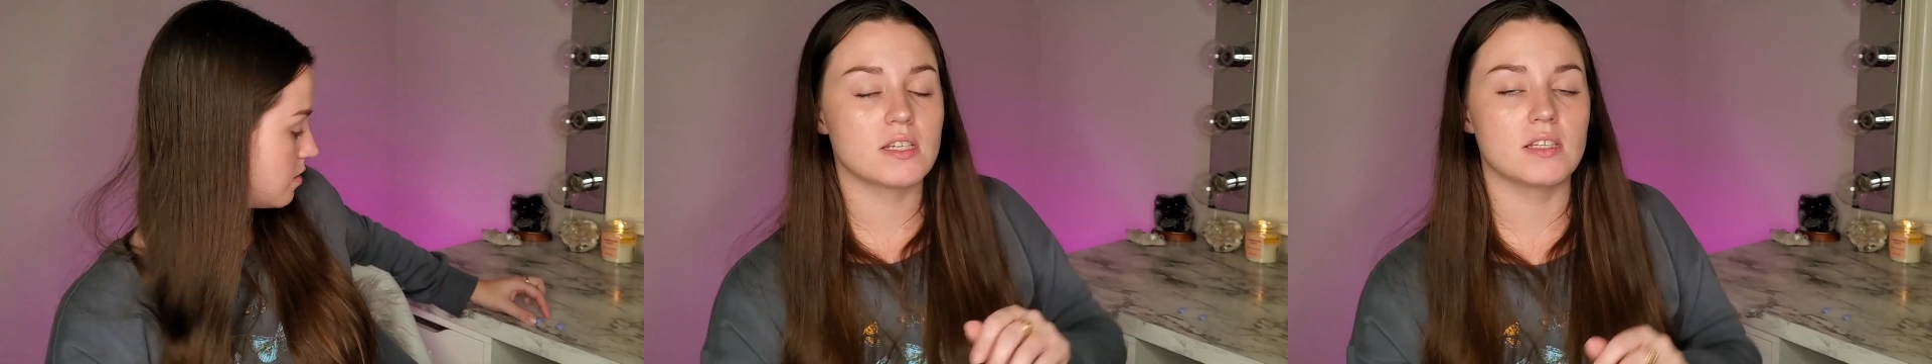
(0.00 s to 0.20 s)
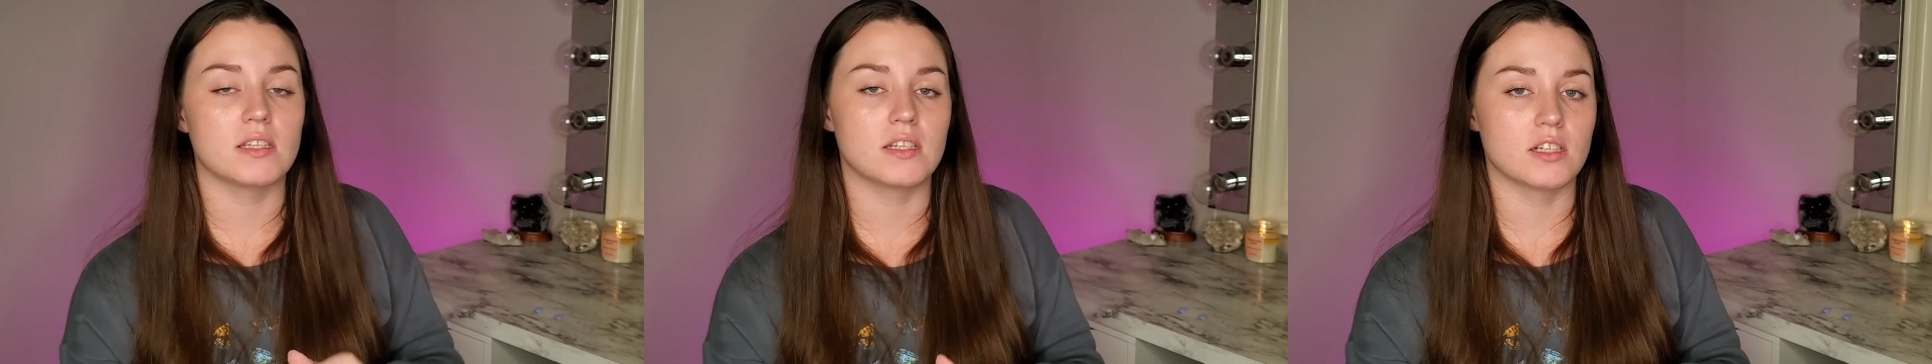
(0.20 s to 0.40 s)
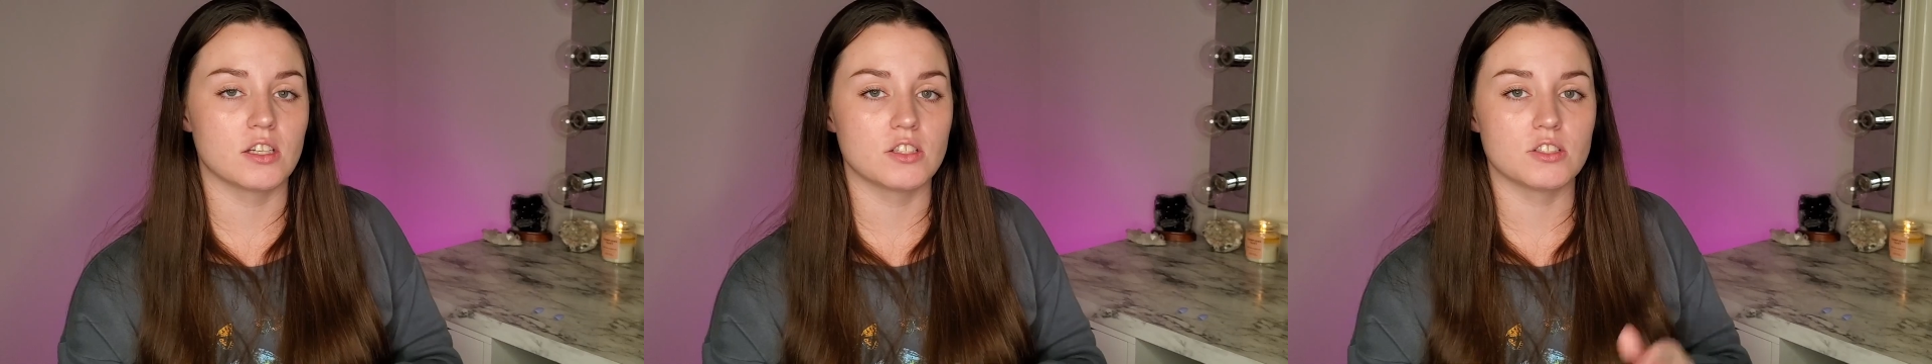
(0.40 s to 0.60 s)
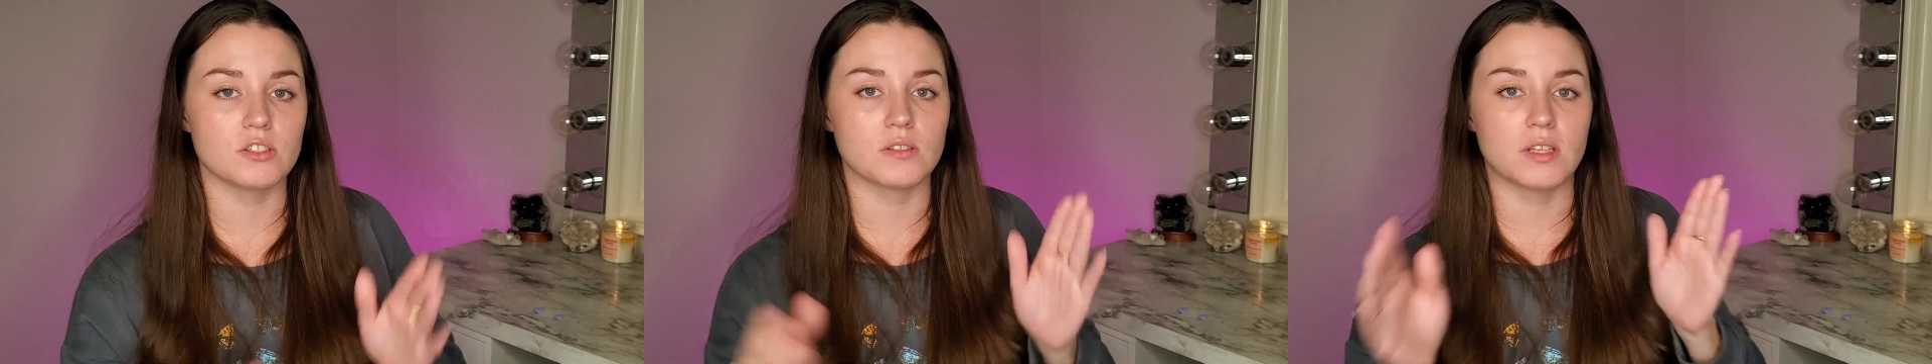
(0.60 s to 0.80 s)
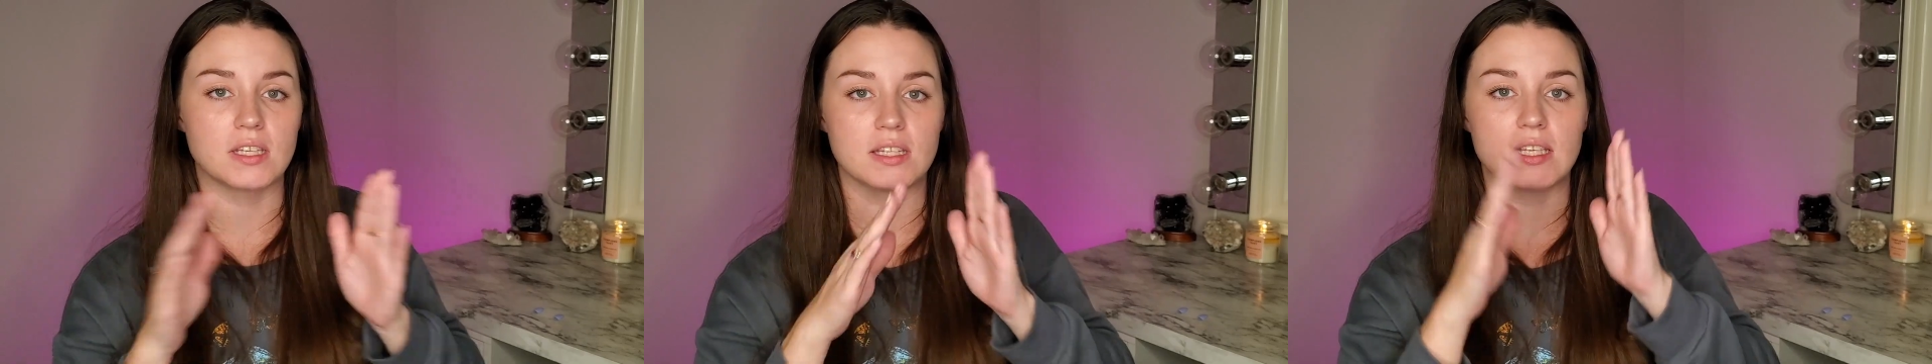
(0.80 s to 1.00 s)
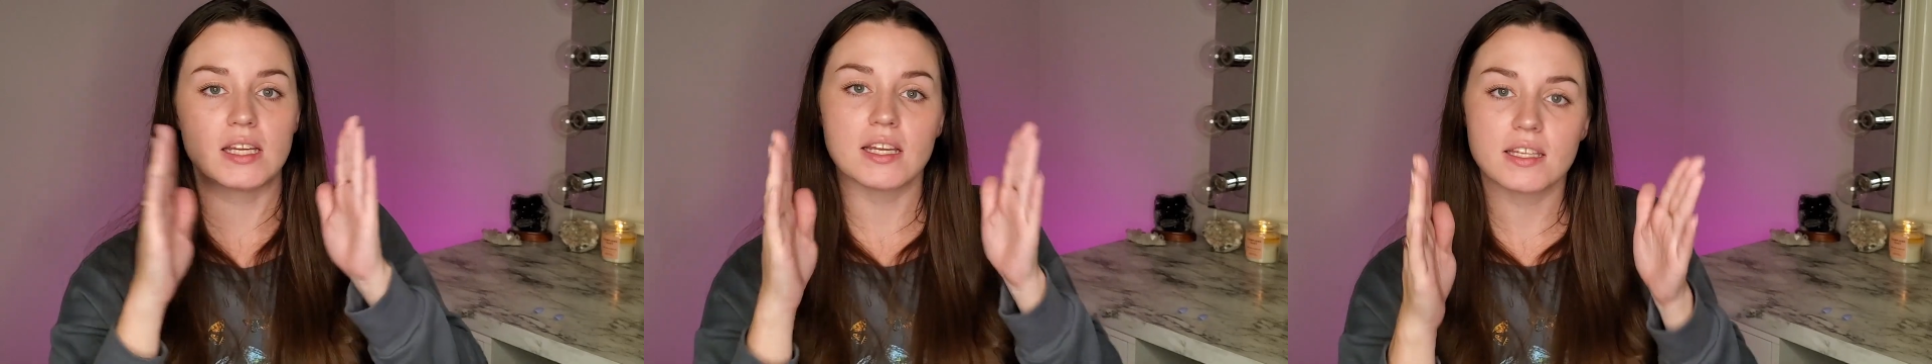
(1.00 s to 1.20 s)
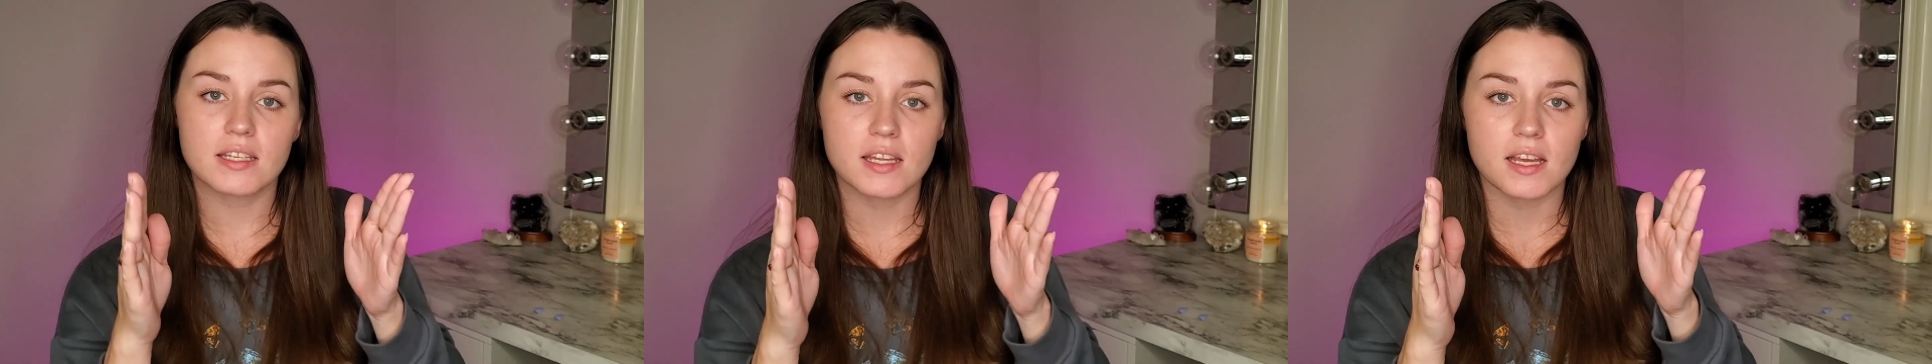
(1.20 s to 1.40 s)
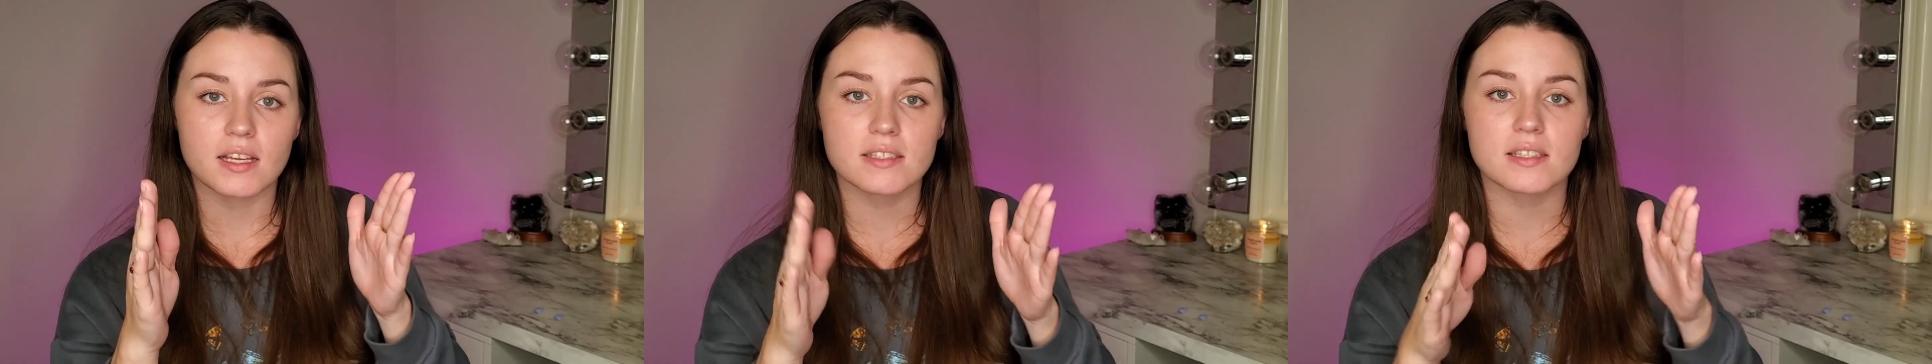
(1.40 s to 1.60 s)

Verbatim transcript: and then I'll do like the index,